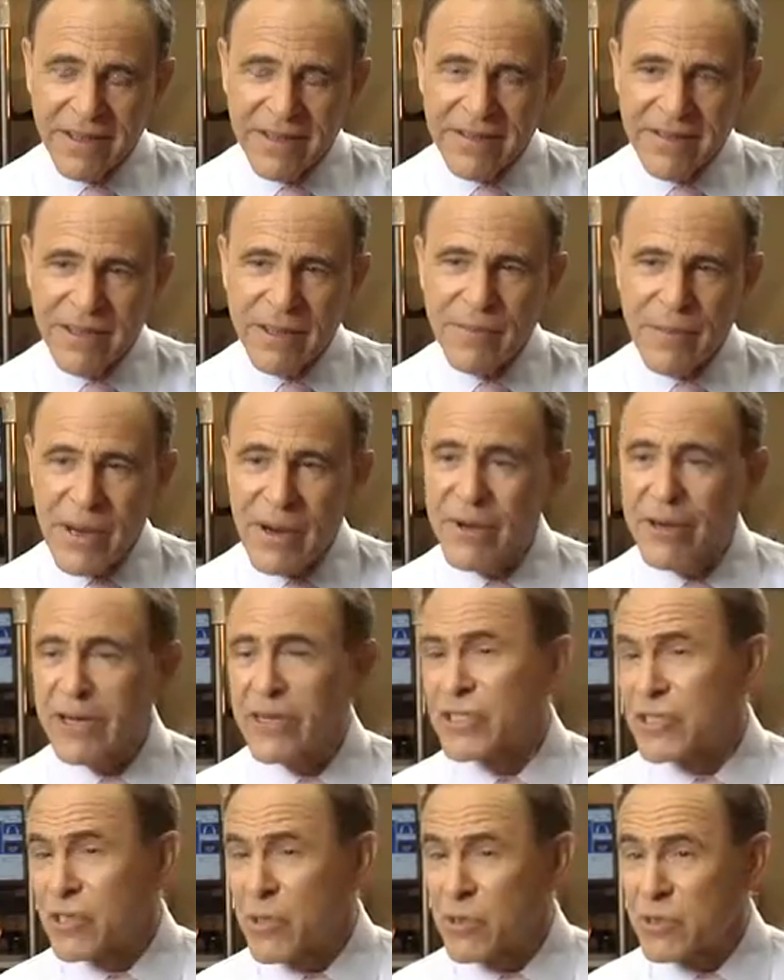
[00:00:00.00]
The American
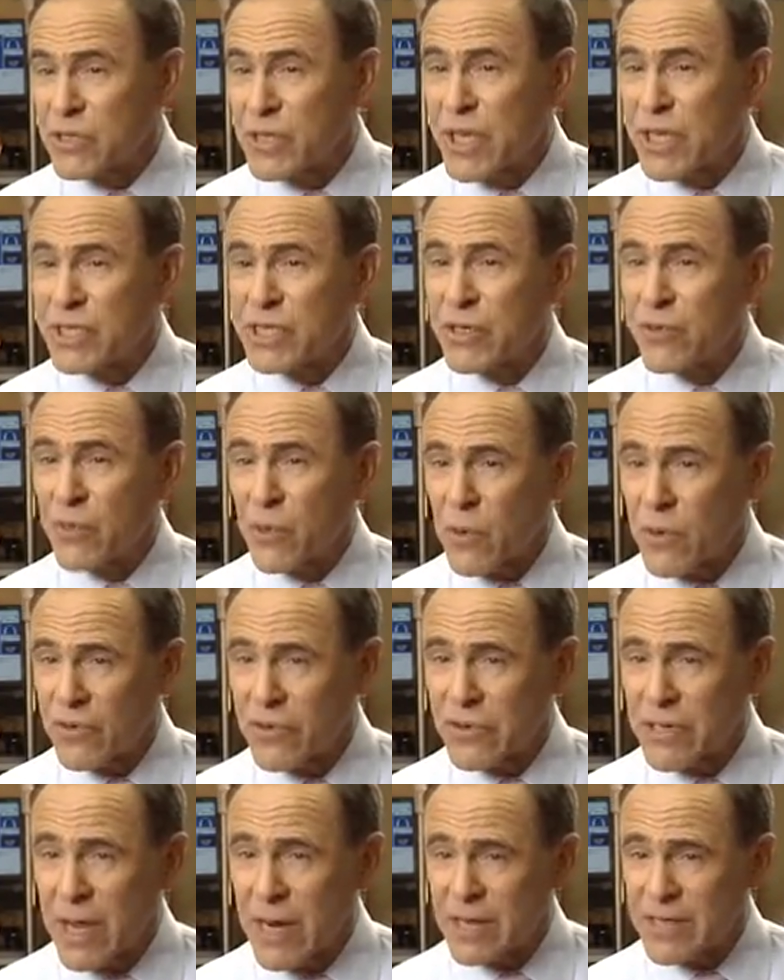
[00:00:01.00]
Association of
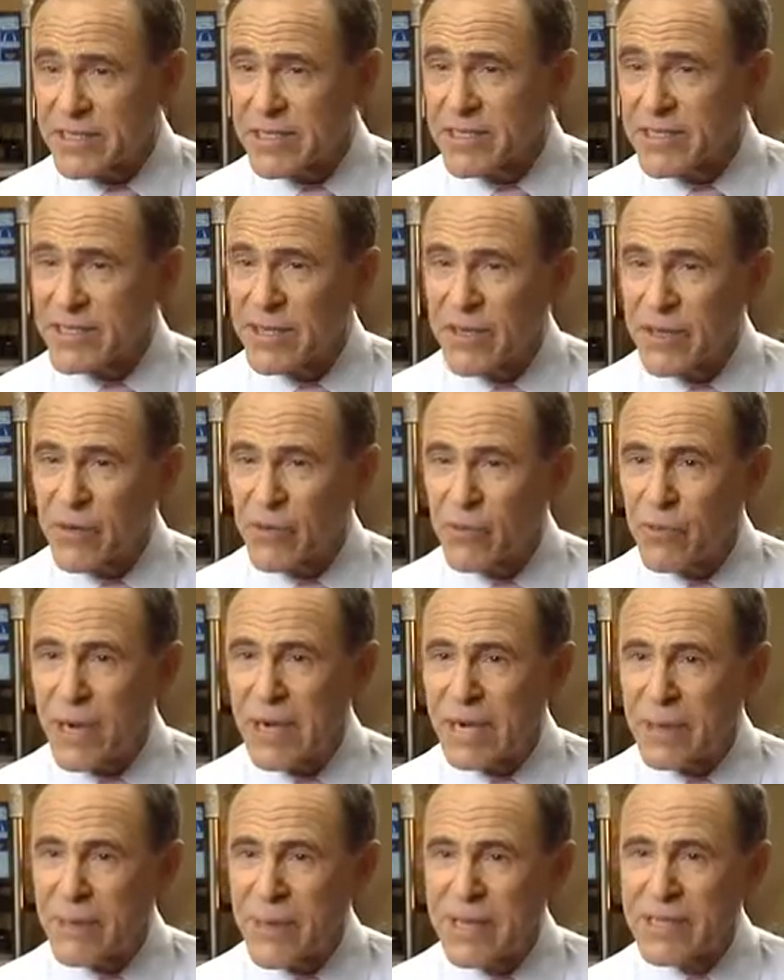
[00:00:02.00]
Orthodontists
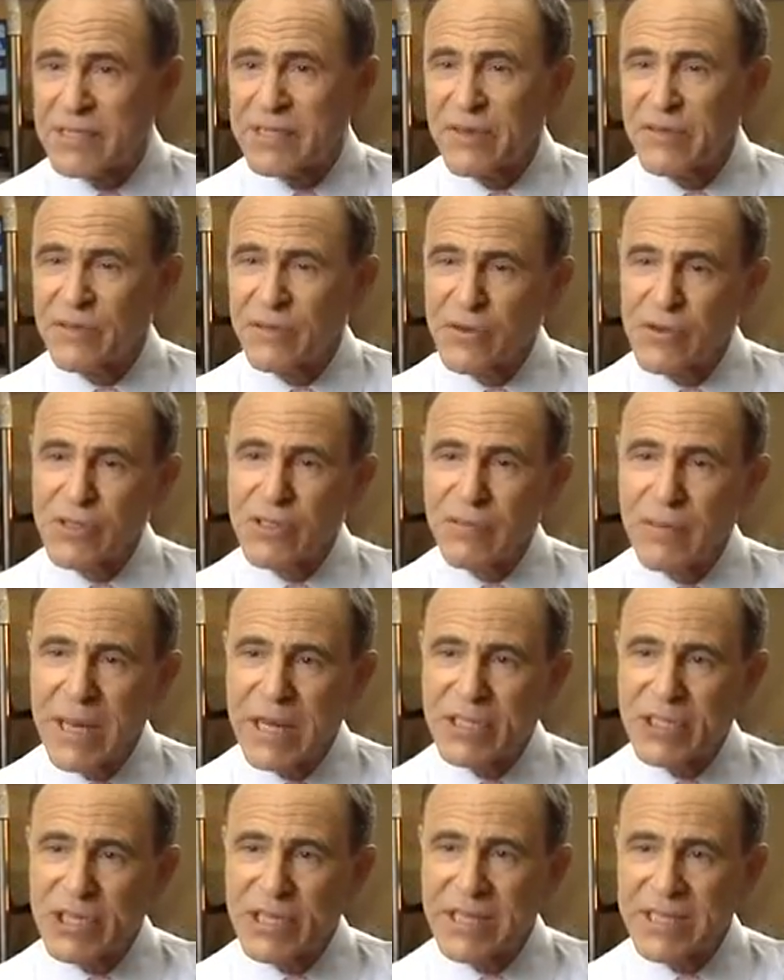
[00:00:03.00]
recommends a first
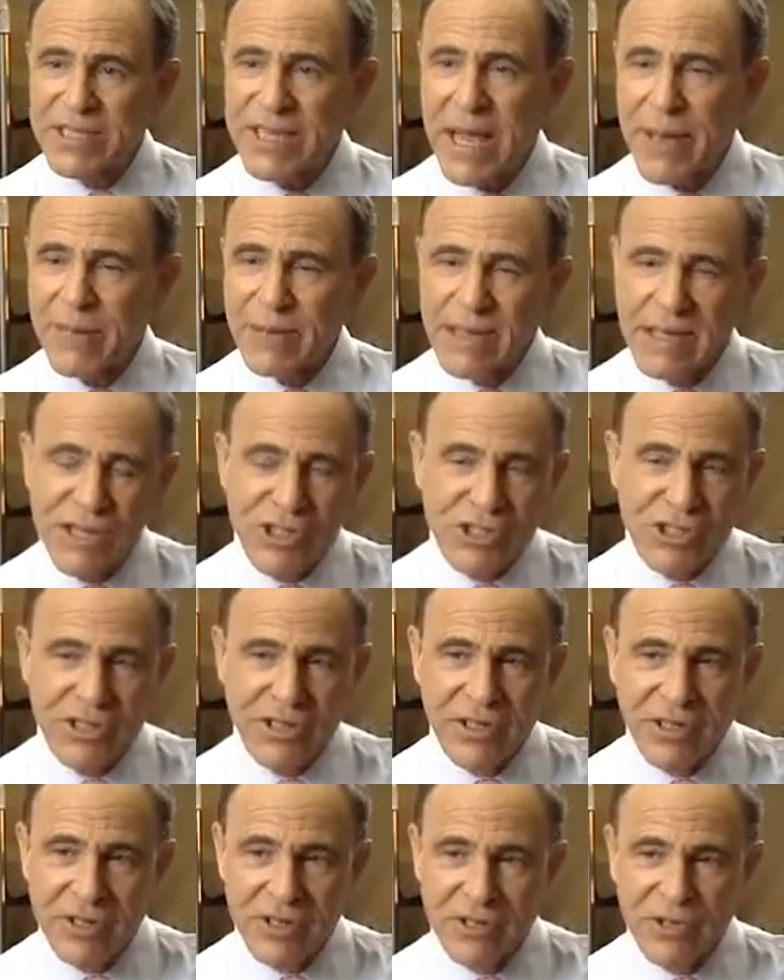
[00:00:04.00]
patient
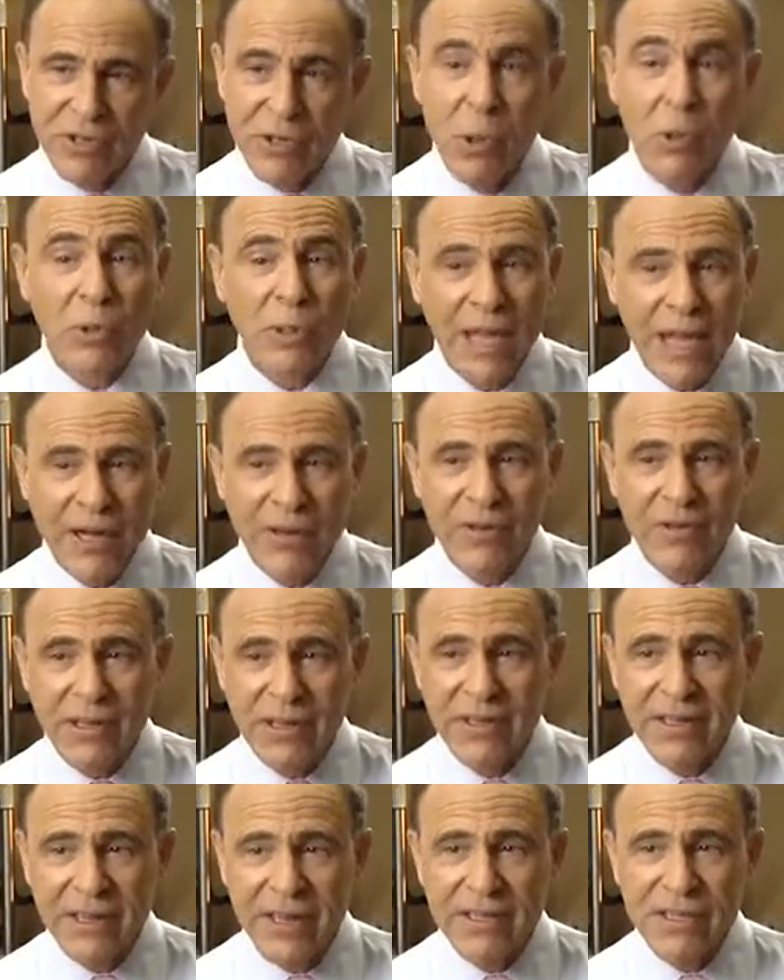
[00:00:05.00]
examination no later
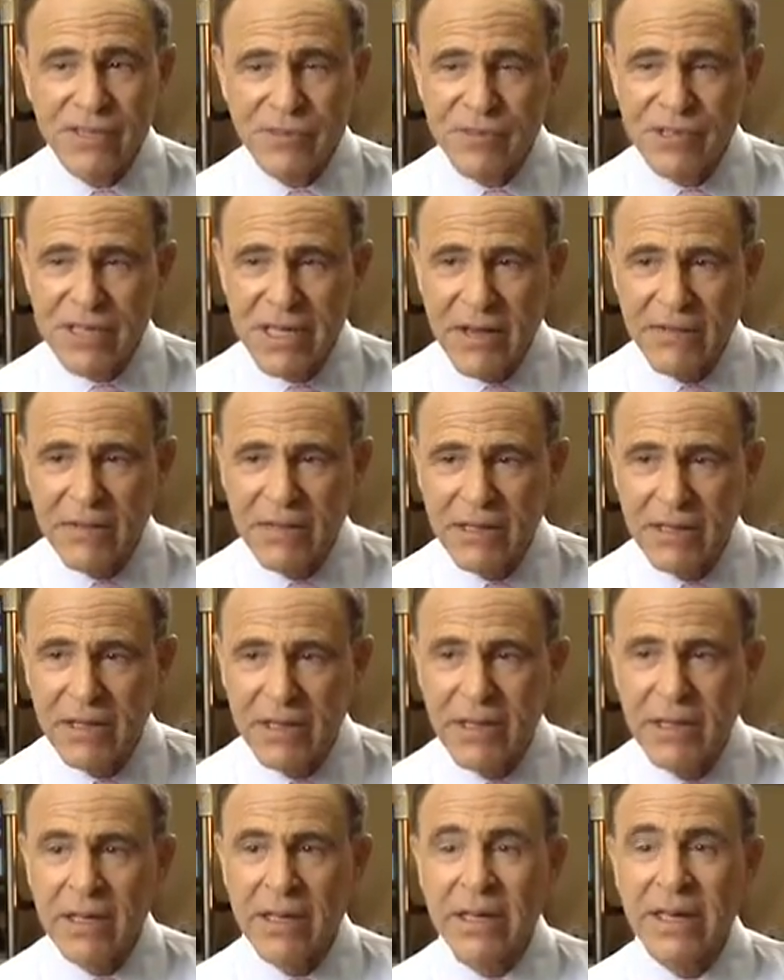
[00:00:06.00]
than the age of 7,
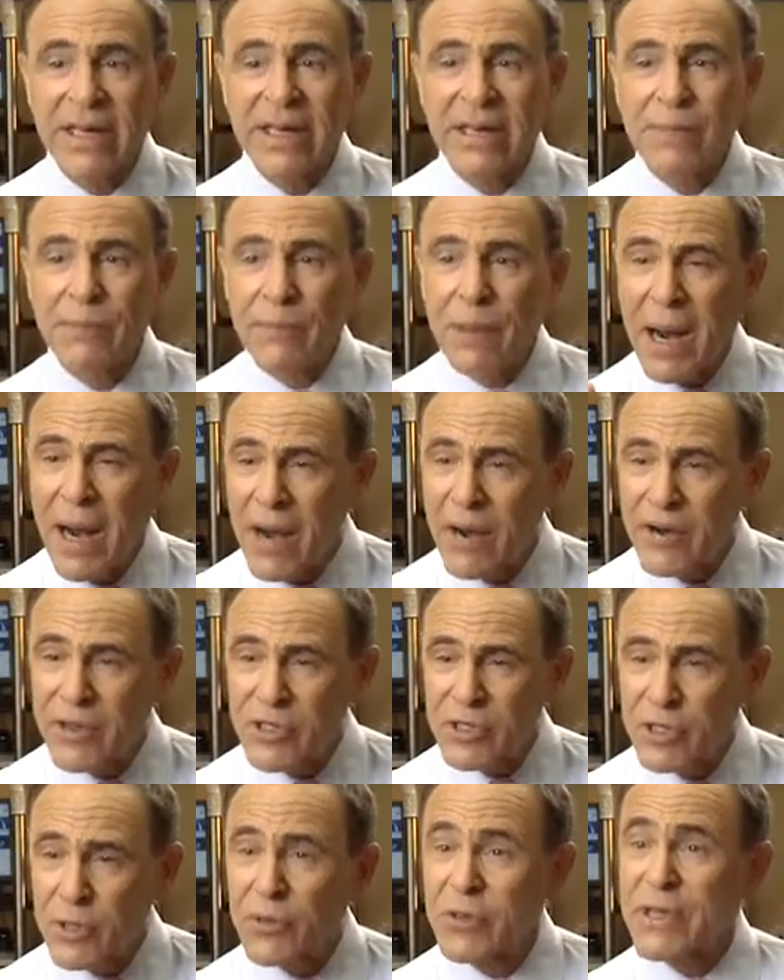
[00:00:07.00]
in part
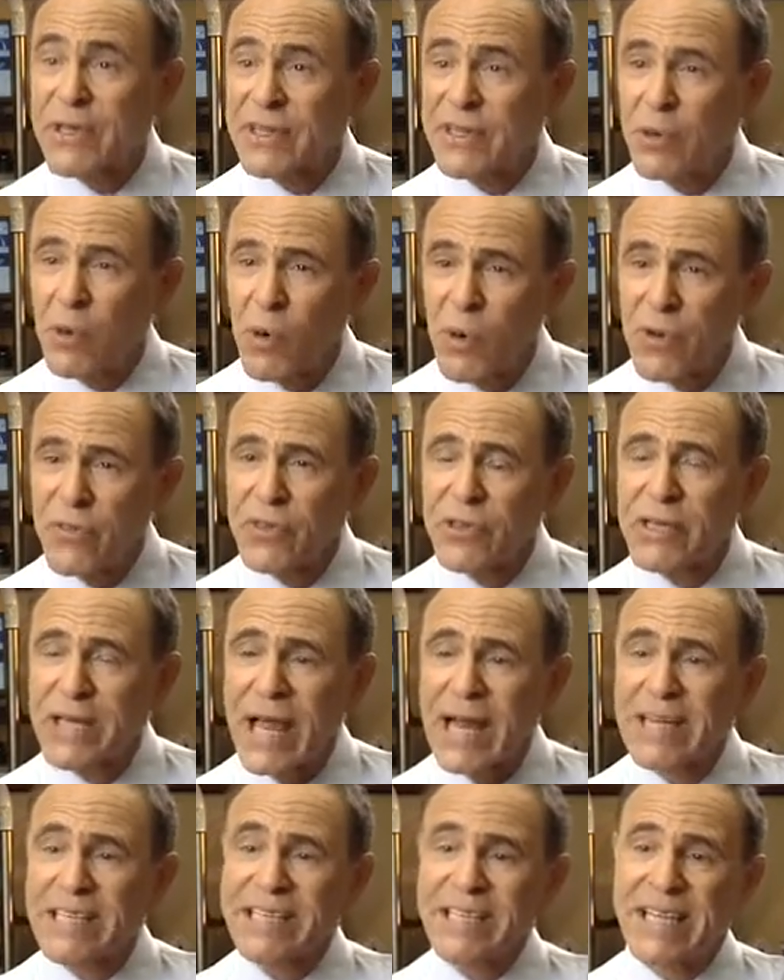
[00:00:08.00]
so that the
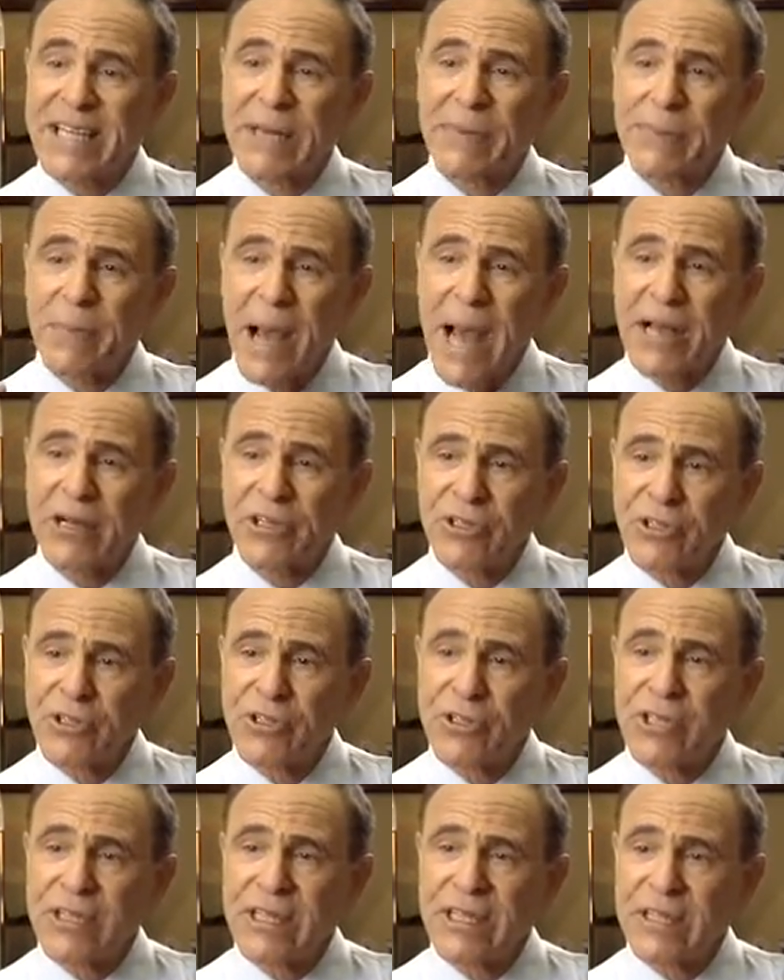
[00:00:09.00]
orthodontist can
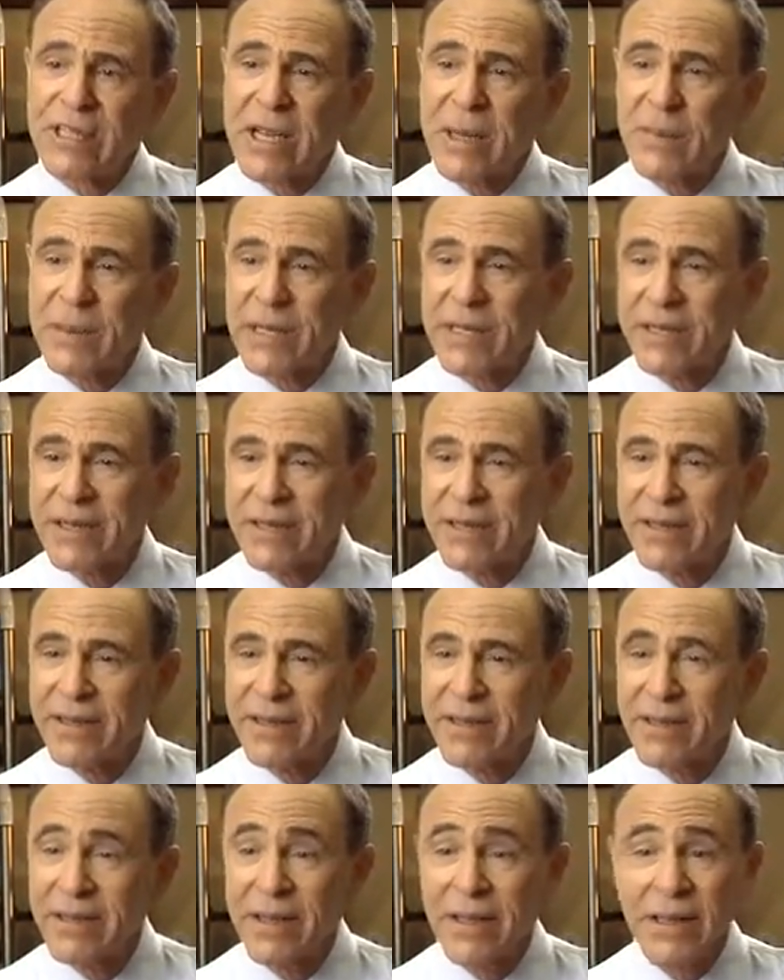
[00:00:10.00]
monitor teeth coming in,
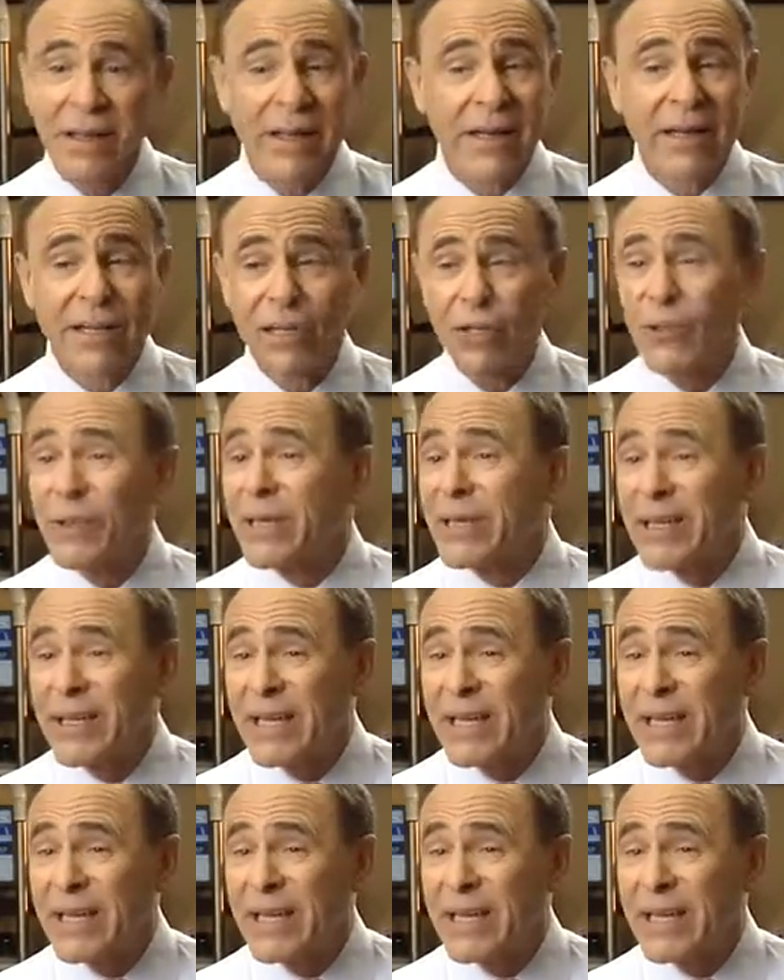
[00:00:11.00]
including the